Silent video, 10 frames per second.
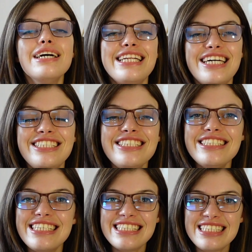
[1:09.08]
Now two
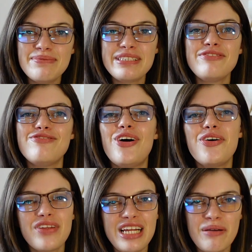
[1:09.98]
systems
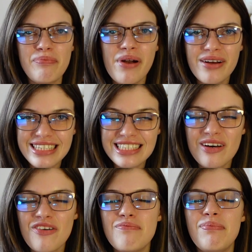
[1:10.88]
involved in the process
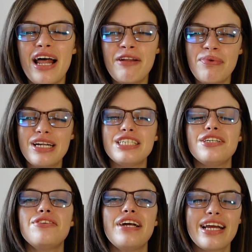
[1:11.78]
of blood
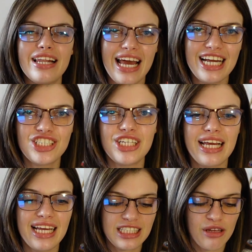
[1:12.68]
pressure
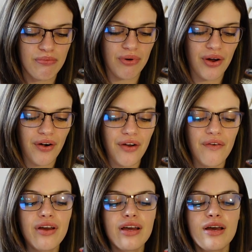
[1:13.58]
regulation is the
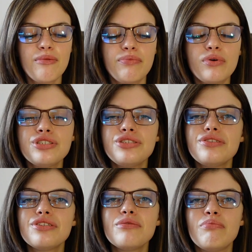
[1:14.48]

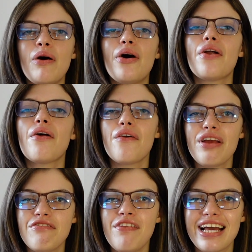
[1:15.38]
postural
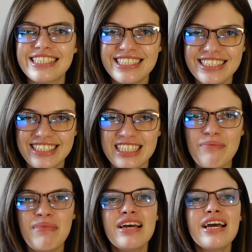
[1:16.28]
baroreflex
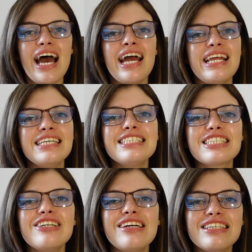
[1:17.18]
system, and this is
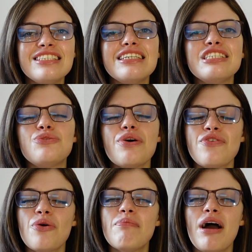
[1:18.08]
going to assist with
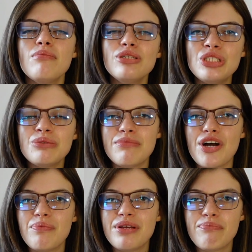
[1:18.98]
your
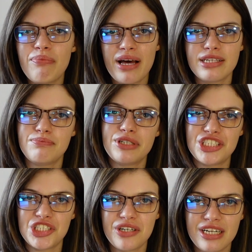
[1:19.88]
moment-to-moment blood
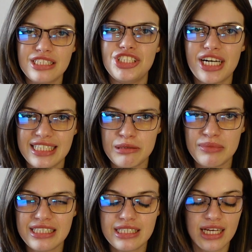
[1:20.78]
pressure
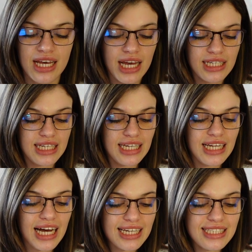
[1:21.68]
adjustments. Then
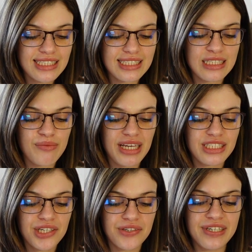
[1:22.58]
the other system
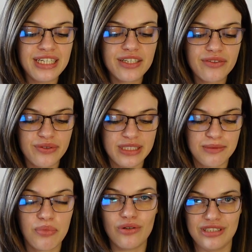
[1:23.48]
is the renal
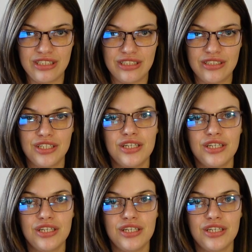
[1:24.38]
response.